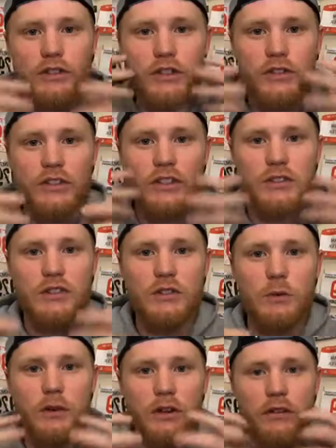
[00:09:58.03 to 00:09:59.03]
juices
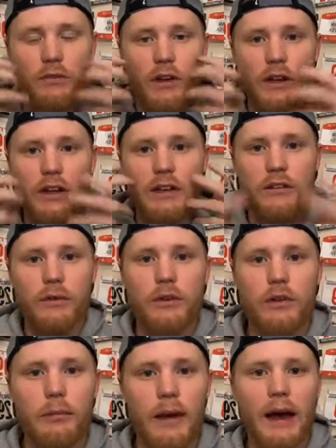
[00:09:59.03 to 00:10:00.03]
squirting running through
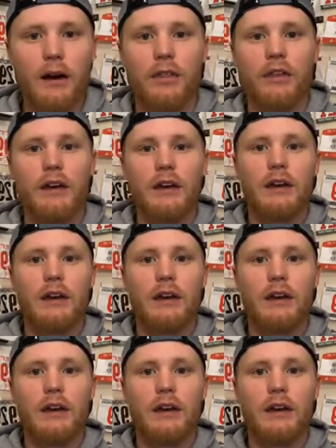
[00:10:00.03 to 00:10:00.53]
your mouth